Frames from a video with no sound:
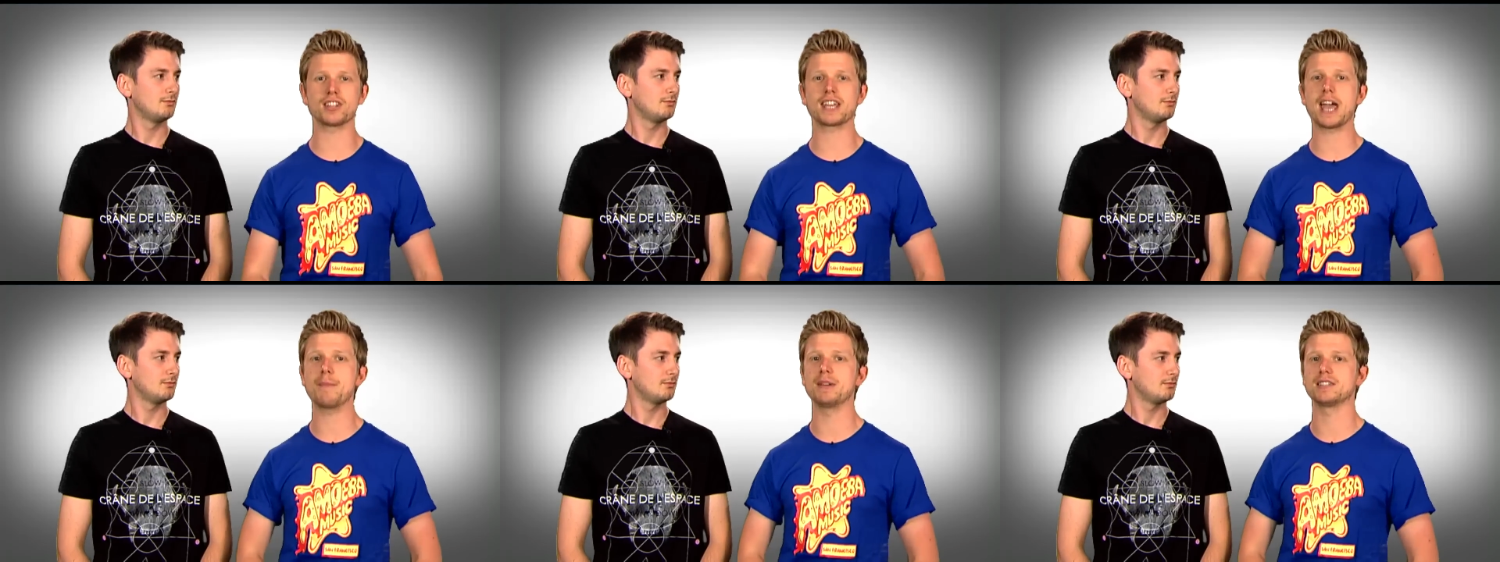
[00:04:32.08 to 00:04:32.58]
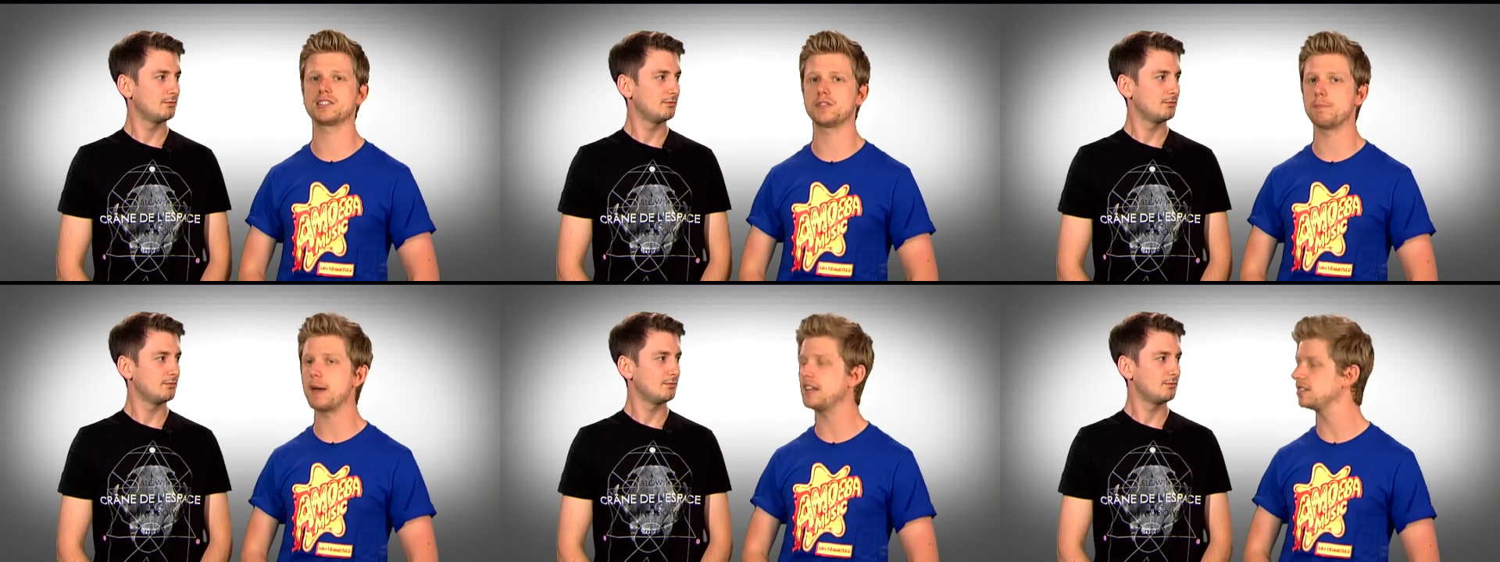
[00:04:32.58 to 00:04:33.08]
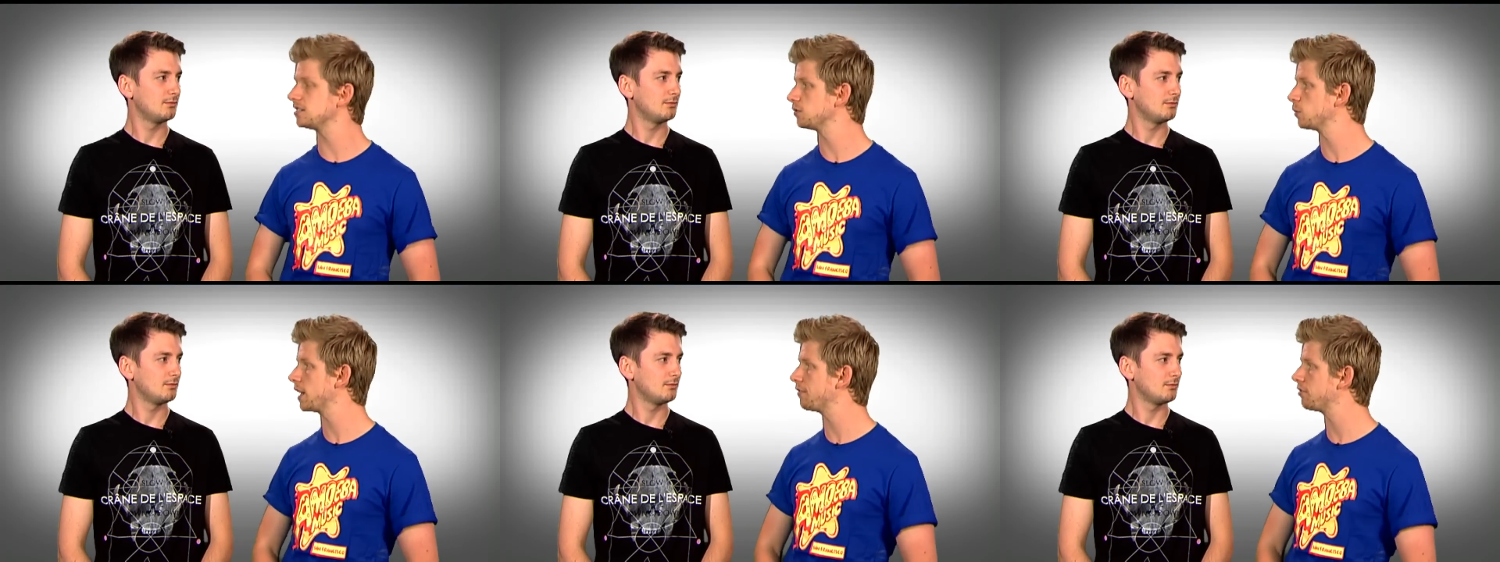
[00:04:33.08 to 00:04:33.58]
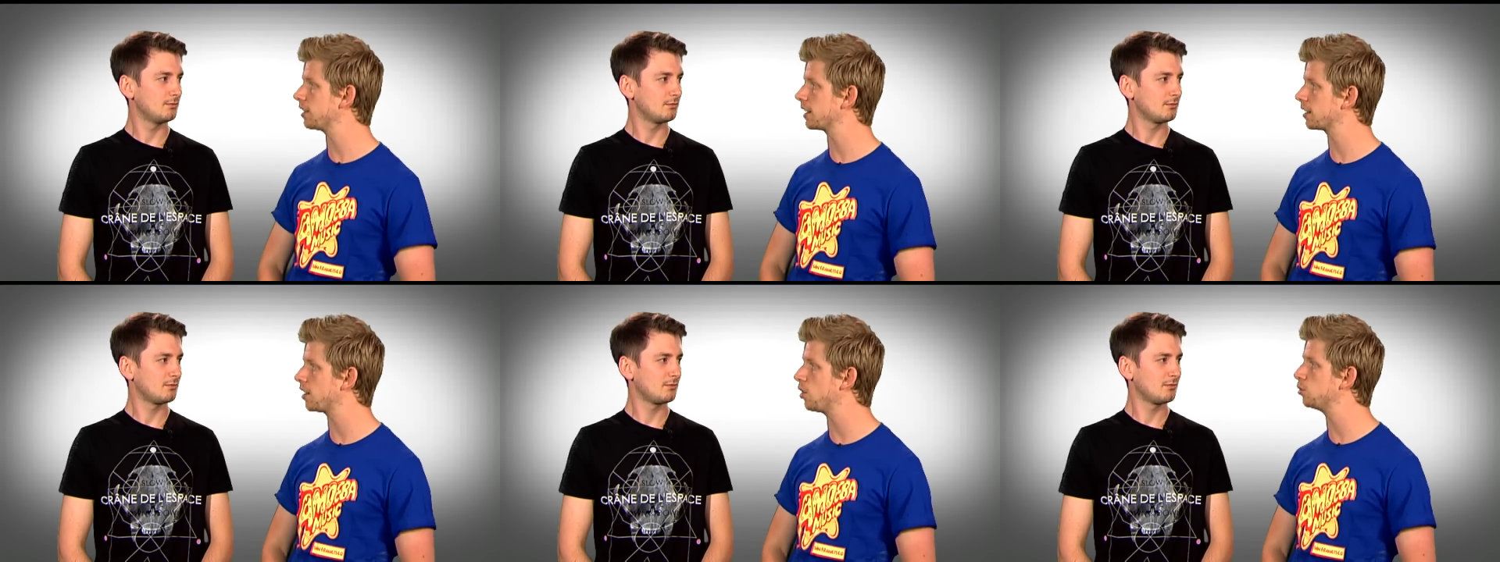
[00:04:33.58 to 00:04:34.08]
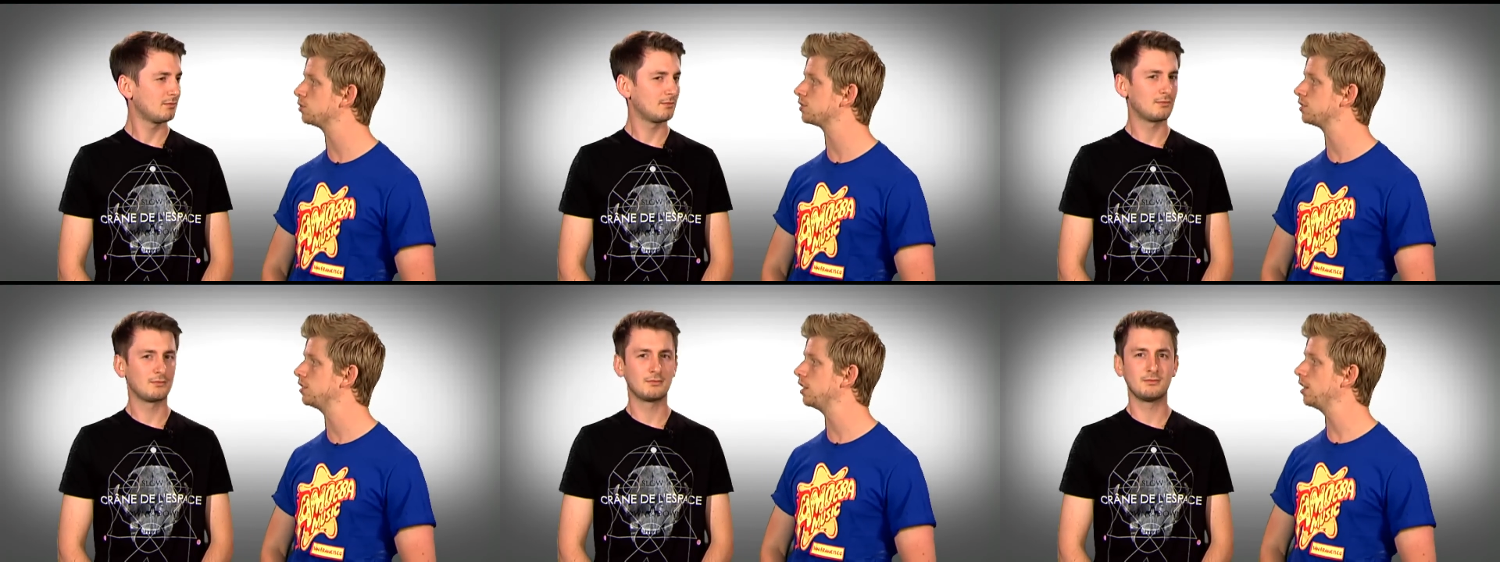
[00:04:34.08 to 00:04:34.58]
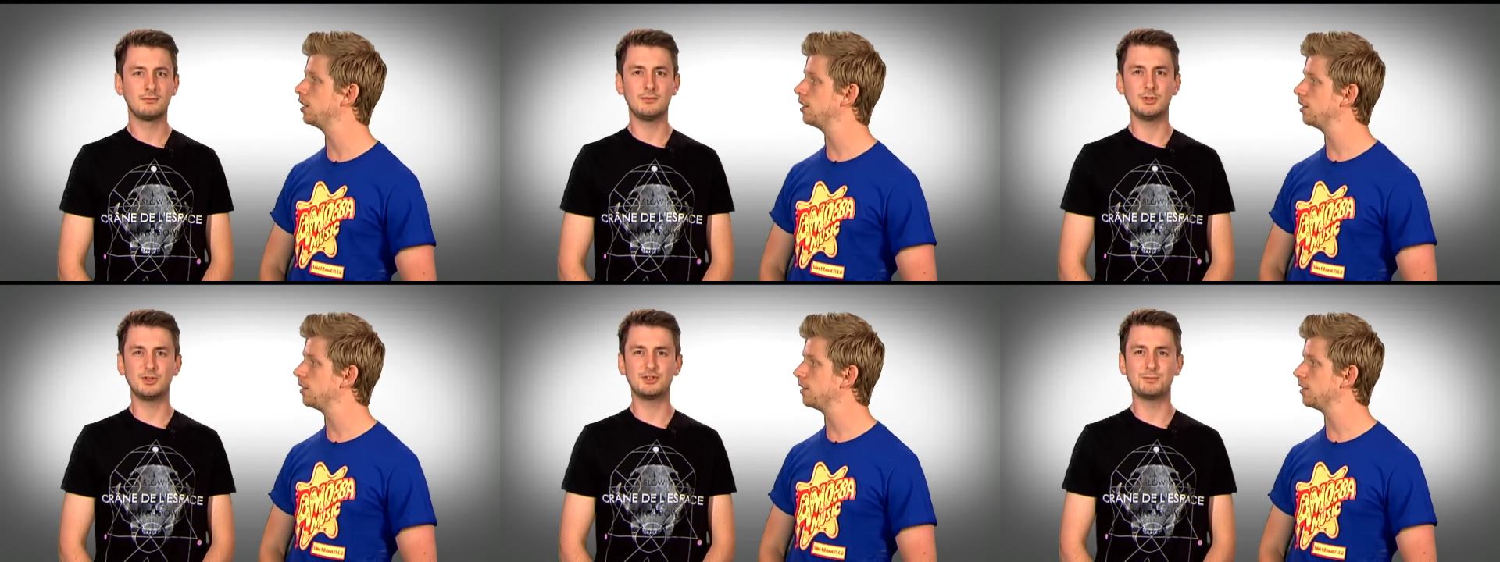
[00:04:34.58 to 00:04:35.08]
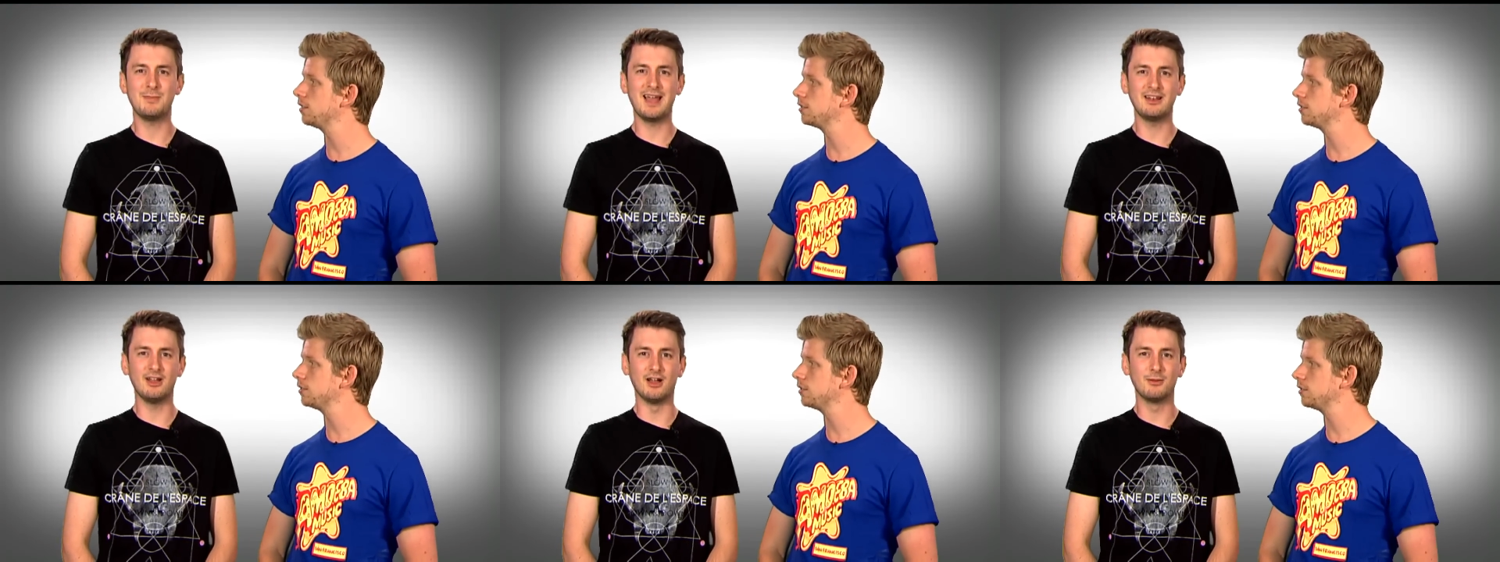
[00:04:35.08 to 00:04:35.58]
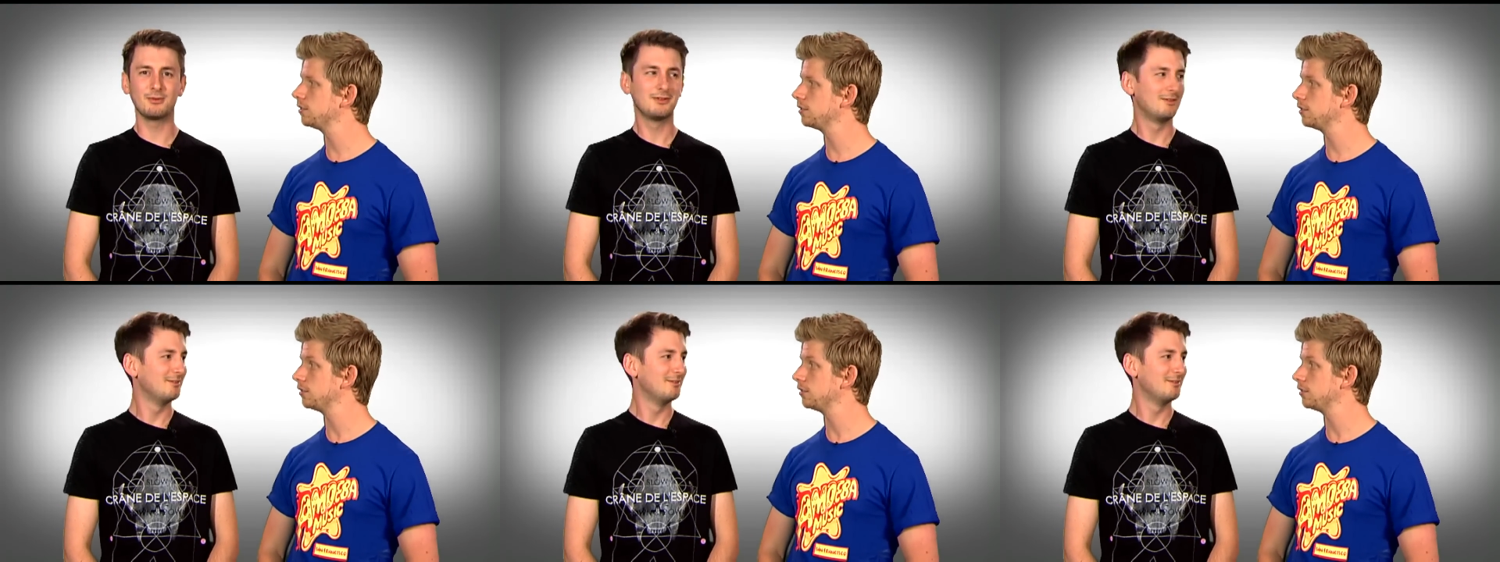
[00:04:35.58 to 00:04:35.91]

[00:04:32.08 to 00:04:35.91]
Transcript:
Speaker 1: to the chemists for medicine whenever I get a cold. You
Speaker 2: could just man up.